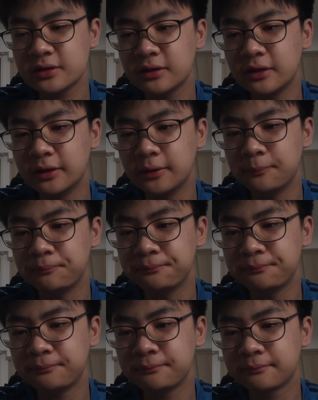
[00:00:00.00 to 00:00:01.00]

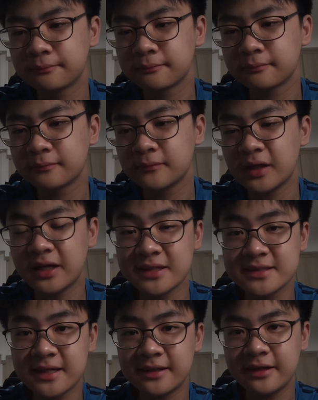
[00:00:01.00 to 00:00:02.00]
At the
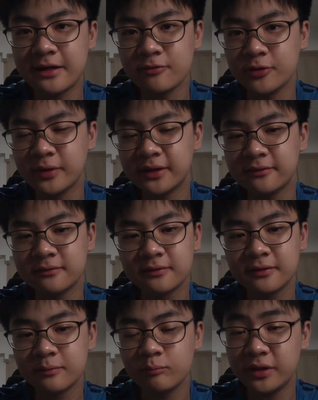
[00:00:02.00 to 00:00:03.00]
start, everyone
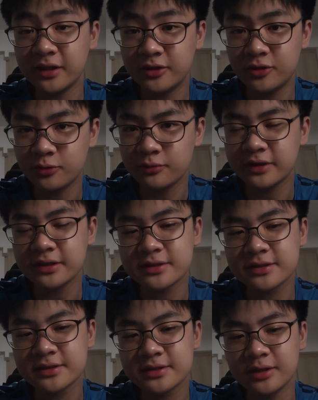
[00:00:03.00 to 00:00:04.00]
being curious
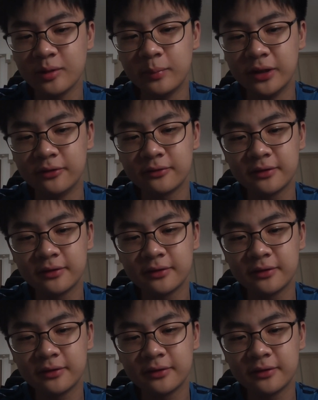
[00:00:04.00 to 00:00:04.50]
about